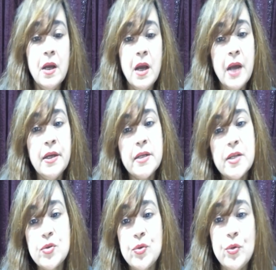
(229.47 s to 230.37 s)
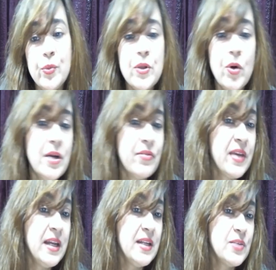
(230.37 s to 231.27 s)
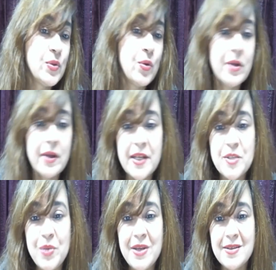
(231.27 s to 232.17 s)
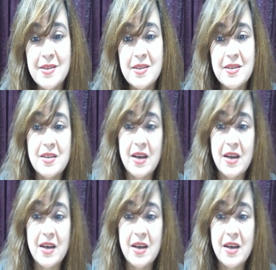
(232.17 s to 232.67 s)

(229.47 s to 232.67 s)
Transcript: And it has to do with all our feelings, with all our experiences,